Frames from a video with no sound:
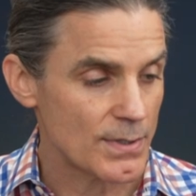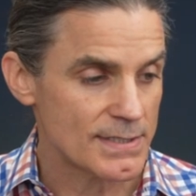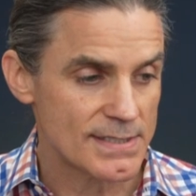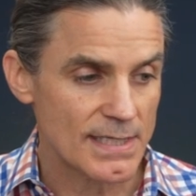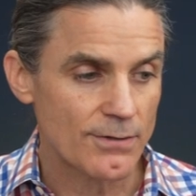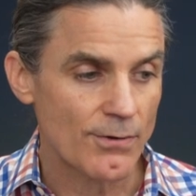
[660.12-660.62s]
as
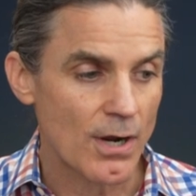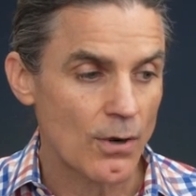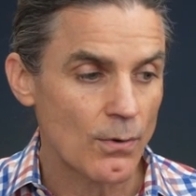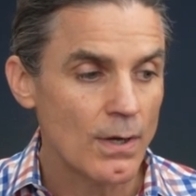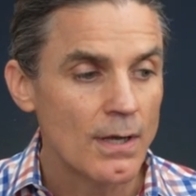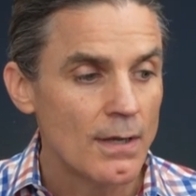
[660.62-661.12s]

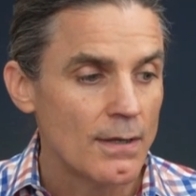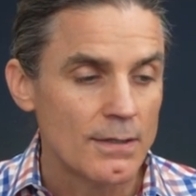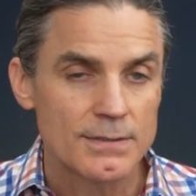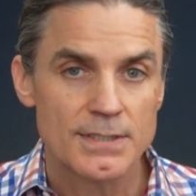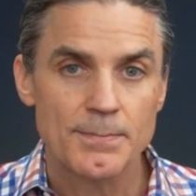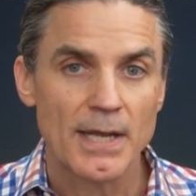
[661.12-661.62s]
zero,
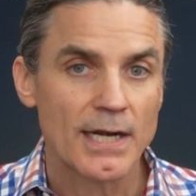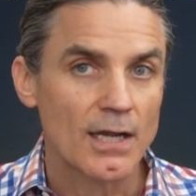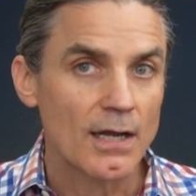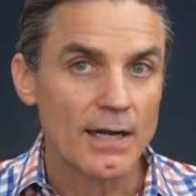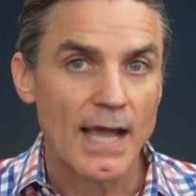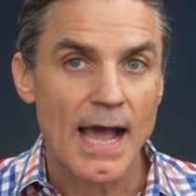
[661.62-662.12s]
depending
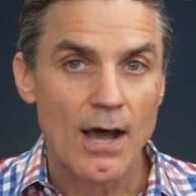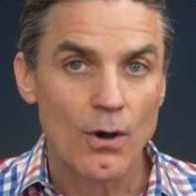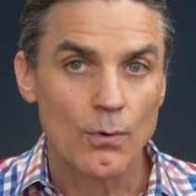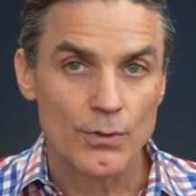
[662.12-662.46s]
on how